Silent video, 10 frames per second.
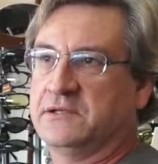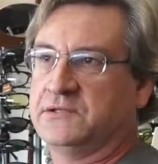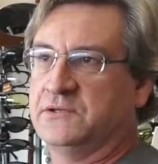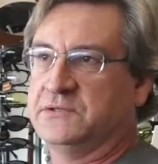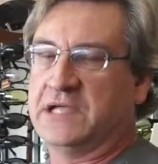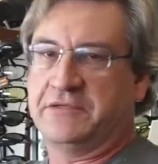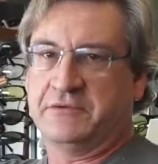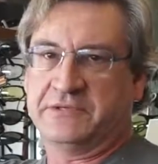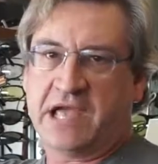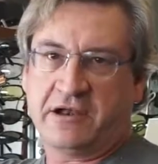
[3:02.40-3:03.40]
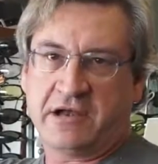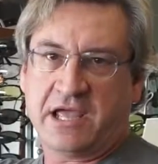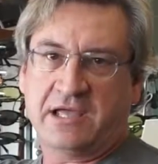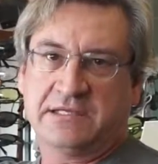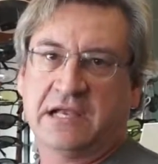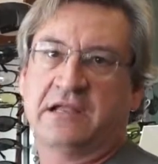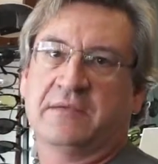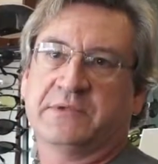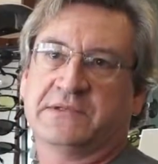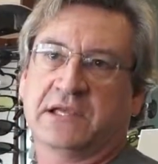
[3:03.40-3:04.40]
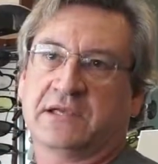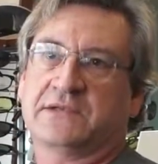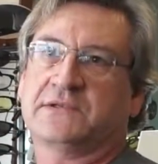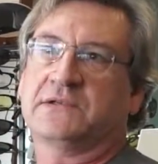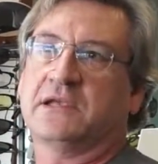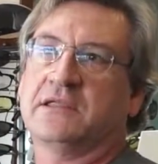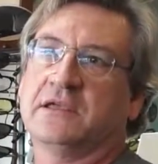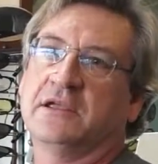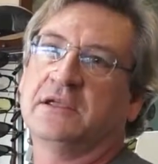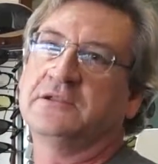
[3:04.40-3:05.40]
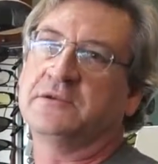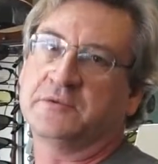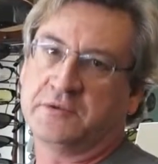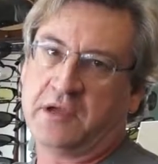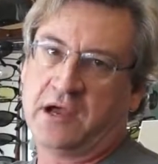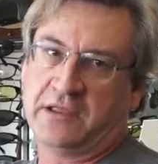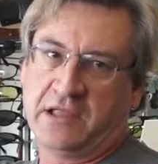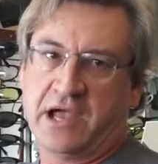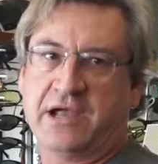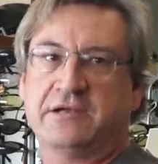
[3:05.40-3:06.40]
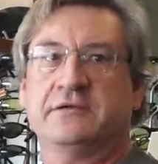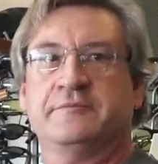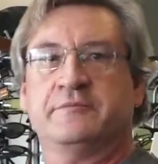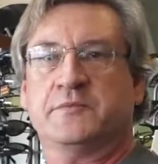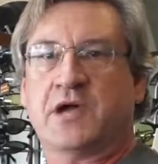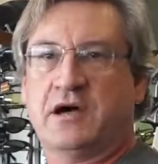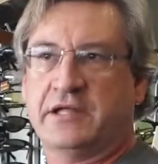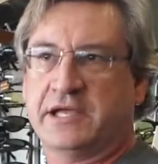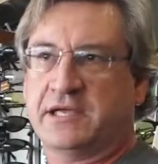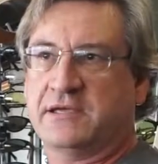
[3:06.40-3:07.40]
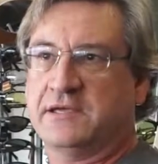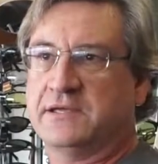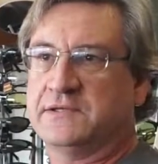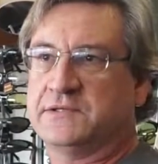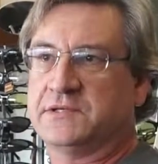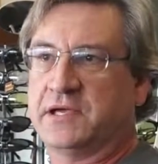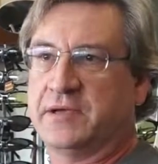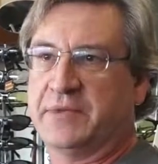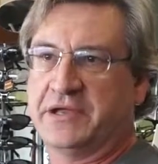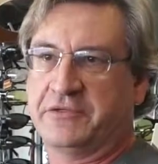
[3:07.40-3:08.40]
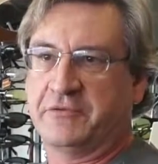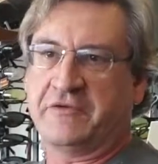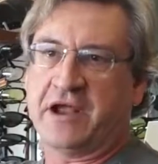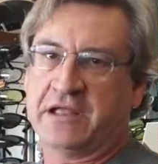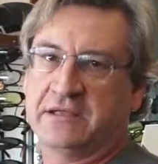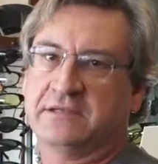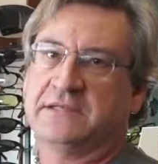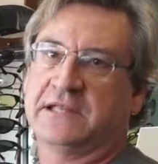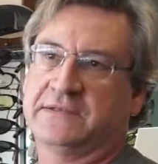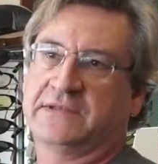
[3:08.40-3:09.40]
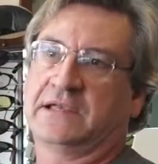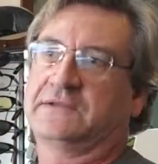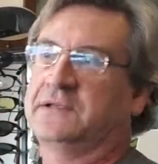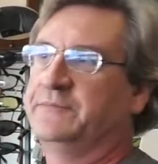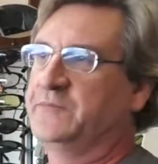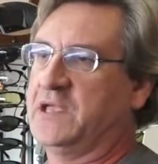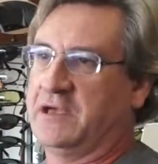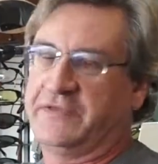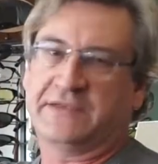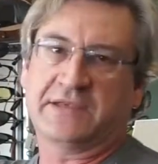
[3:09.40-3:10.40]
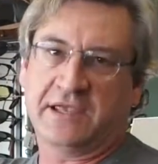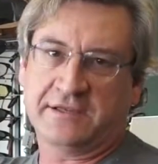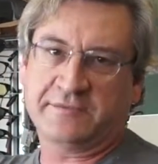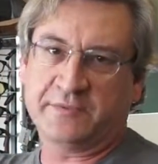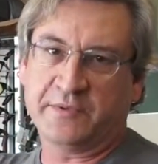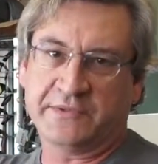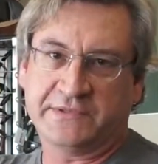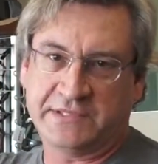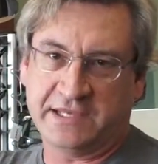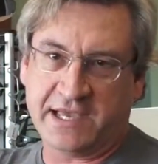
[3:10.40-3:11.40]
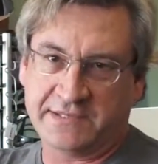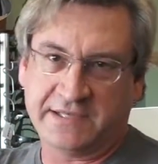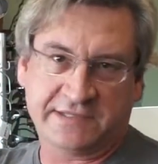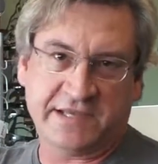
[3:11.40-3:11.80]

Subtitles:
Tuesday through Saturday, 10 a.m. to 6. And then online calling is Monday through Friday, 10 to 6. Anyhow, thanks again, and we'll see you guys next